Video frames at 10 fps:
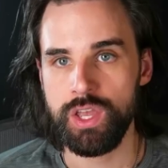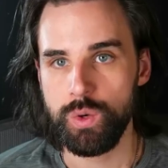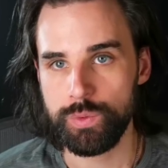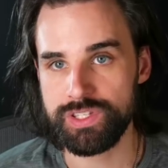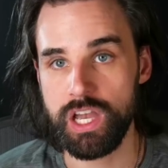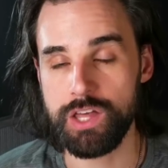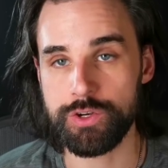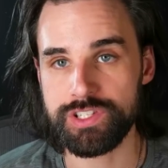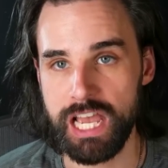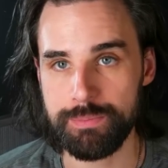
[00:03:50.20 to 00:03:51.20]
We see other
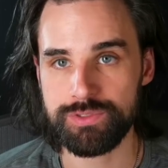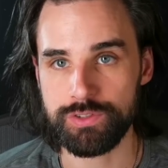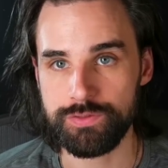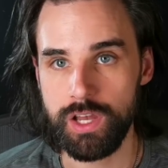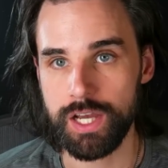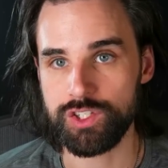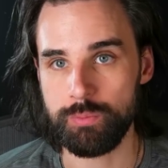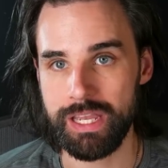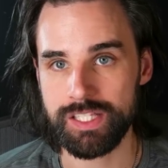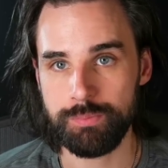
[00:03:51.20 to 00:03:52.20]
types of uh,
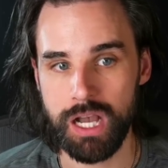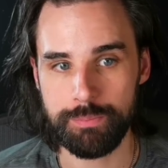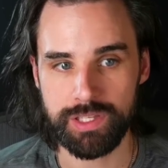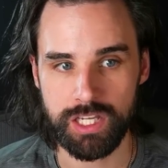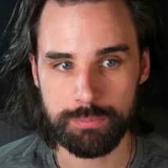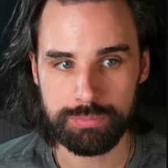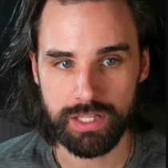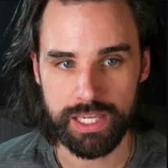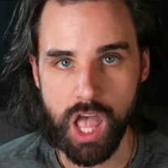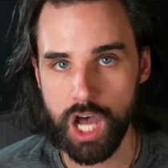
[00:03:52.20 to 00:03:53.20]
domains popping up,
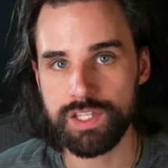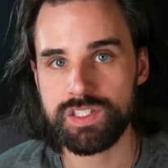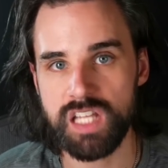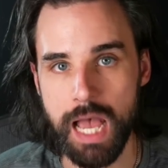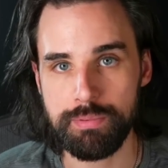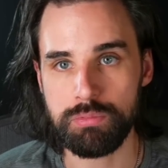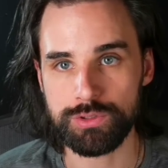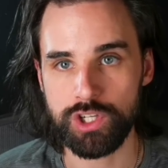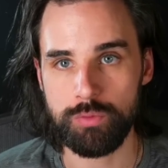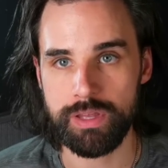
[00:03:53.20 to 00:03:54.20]
like unstoppable
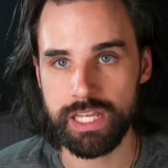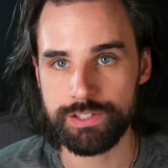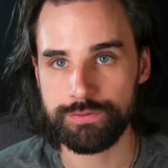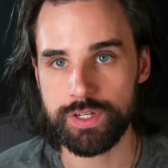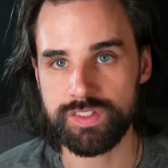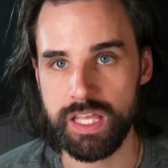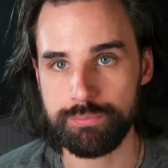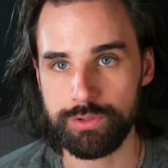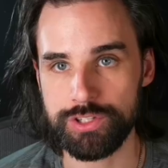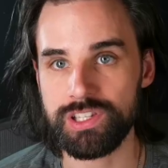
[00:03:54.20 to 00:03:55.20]
domains, for
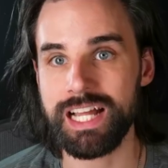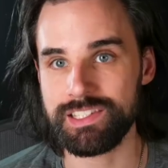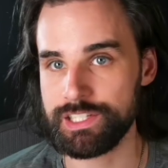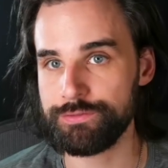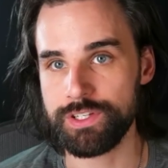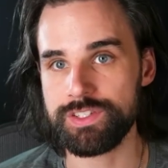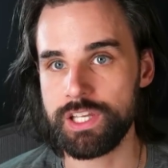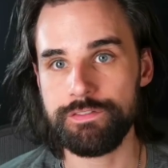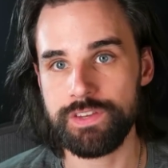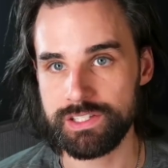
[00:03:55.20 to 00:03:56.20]
example. There's lots of different
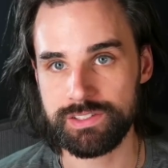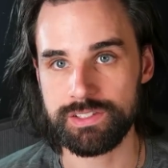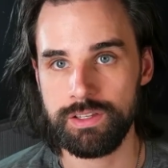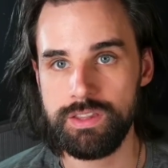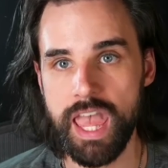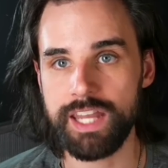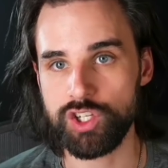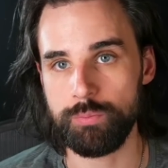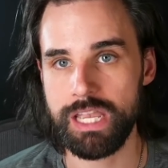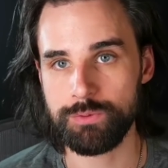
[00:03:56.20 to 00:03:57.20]
suffixes and
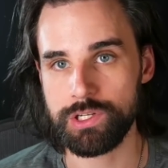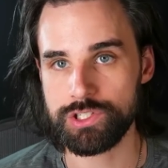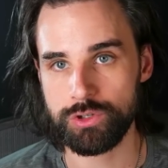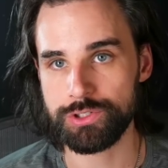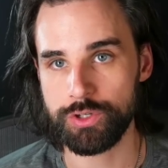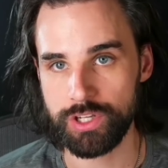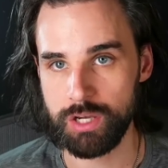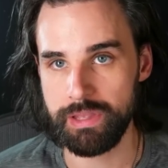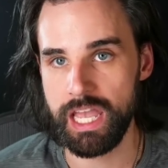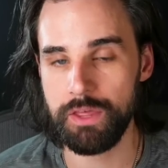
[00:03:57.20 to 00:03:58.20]
domain registrars that are
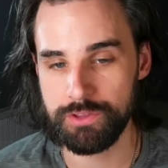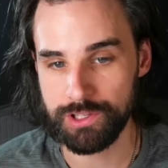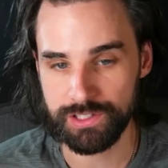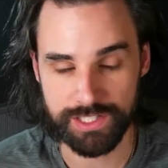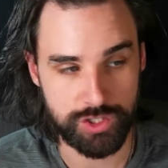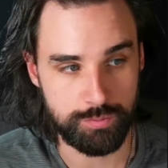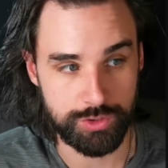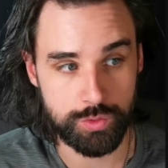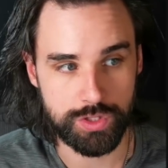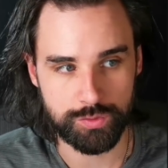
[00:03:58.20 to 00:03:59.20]
coming out there that let you
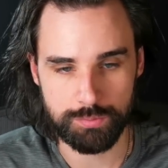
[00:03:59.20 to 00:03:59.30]
do this with